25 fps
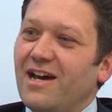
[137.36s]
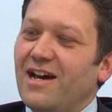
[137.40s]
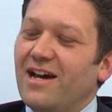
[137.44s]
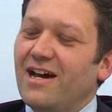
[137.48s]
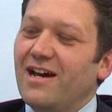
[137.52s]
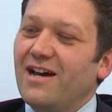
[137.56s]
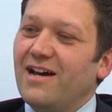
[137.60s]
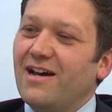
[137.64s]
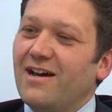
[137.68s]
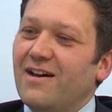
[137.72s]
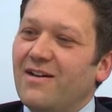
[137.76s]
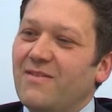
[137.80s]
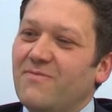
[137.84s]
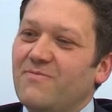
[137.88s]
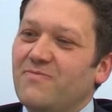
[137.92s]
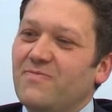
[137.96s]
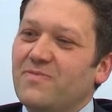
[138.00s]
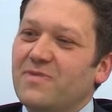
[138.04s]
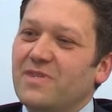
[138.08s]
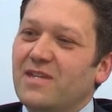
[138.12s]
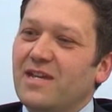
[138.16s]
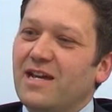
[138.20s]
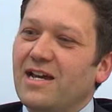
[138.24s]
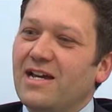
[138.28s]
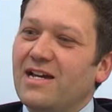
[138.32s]

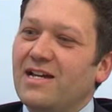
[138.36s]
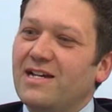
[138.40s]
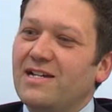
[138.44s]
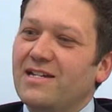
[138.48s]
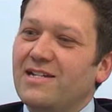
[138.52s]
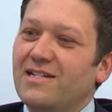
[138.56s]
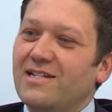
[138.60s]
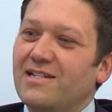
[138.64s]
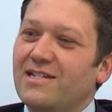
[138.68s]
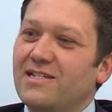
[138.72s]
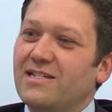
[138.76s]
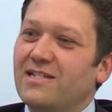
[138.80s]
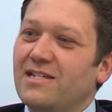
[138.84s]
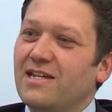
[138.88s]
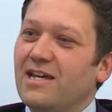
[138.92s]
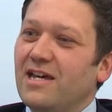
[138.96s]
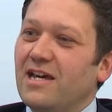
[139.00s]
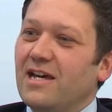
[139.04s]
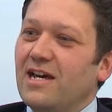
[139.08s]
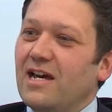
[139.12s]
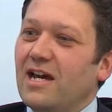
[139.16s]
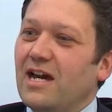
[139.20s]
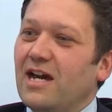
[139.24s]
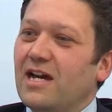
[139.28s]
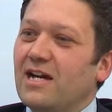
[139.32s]
Um, and
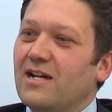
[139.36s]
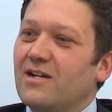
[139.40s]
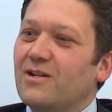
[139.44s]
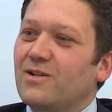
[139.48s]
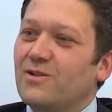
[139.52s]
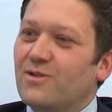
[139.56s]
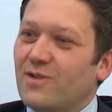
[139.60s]
uh,